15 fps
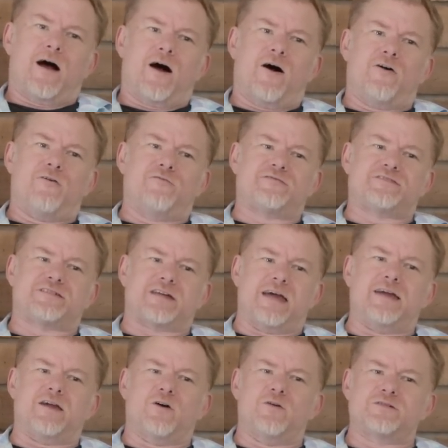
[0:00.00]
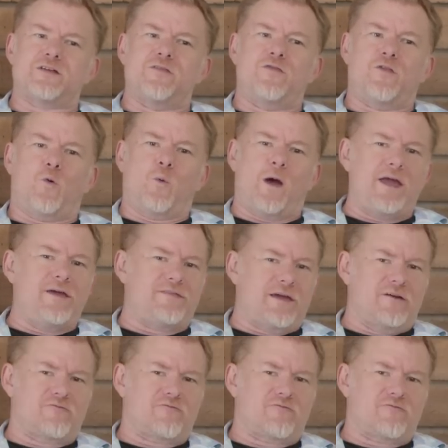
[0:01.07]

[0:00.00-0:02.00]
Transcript: of psychos and the way they